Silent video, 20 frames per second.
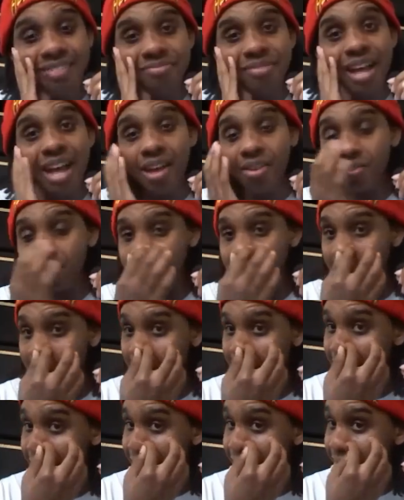I'll
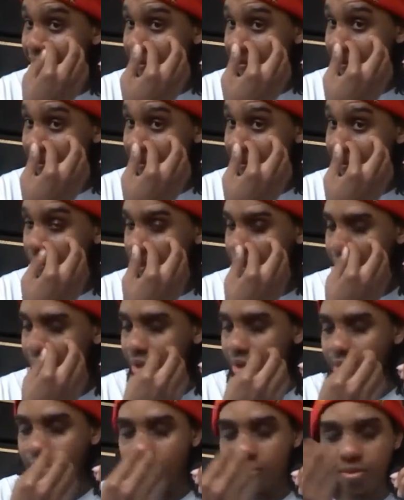say it, not
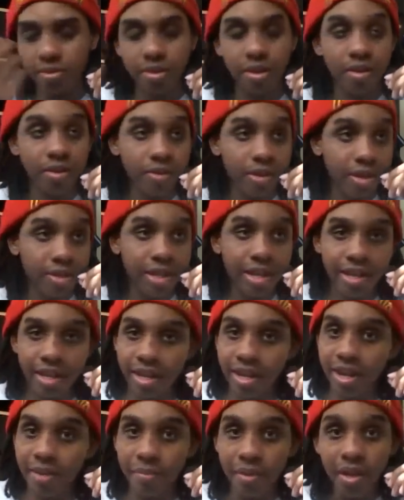because, oh, here they
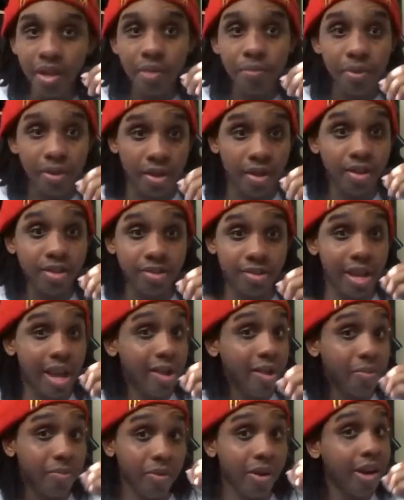come, because
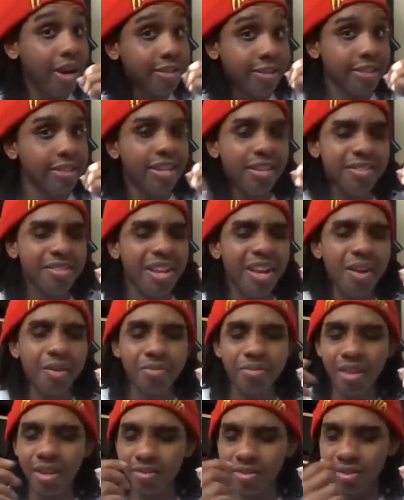Daniel Bryan's in it.
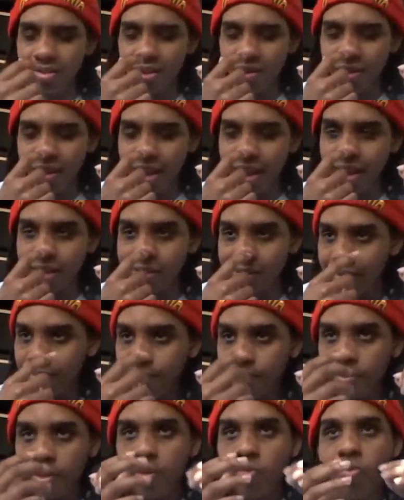No, guys.
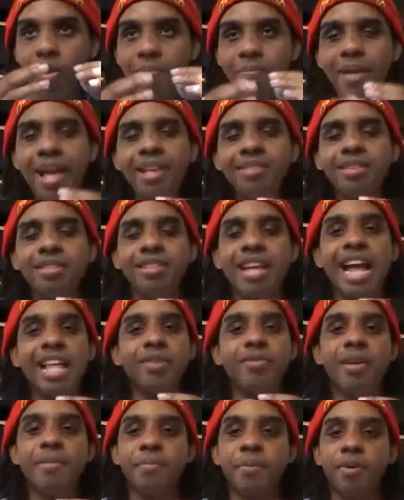What makes a
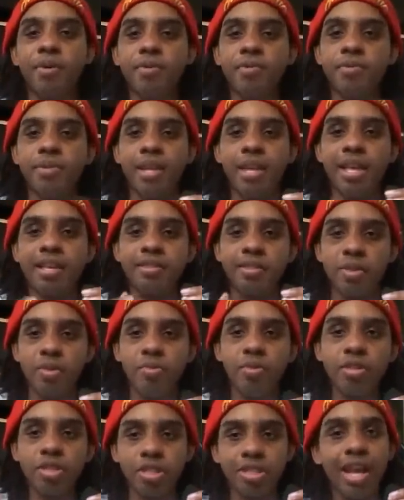title important is
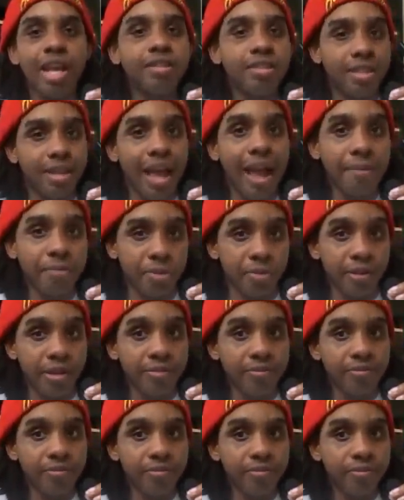who is chasing after it.